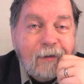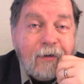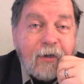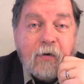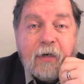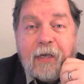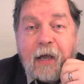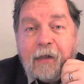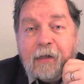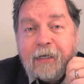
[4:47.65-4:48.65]
Their
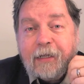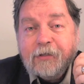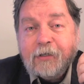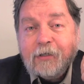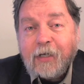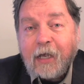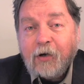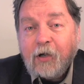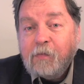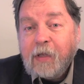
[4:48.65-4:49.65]
intelligent designer
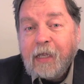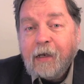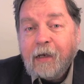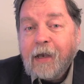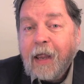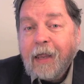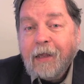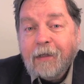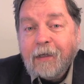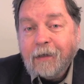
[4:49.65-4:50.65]
could be an
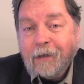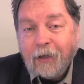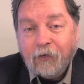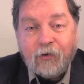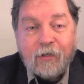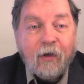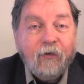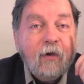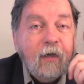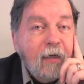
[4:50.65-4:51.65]
alien, they
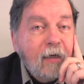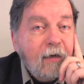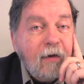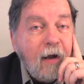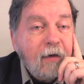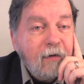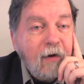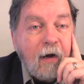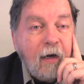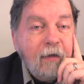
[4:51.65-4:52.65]
suggest, not
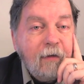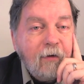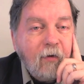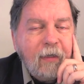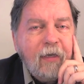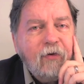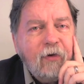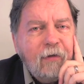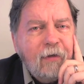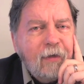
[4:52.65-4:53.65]
God, or at least
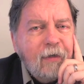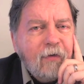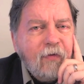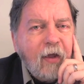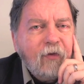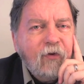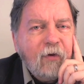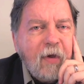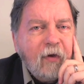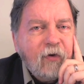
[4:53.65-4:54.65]
that's the
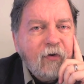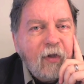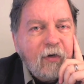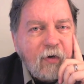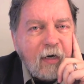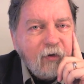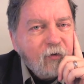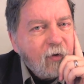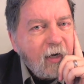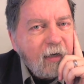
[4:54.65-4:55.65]
message they try to
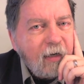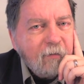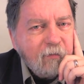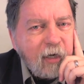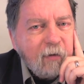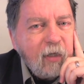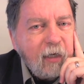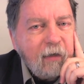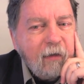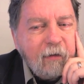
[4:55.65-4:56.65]
spread in public.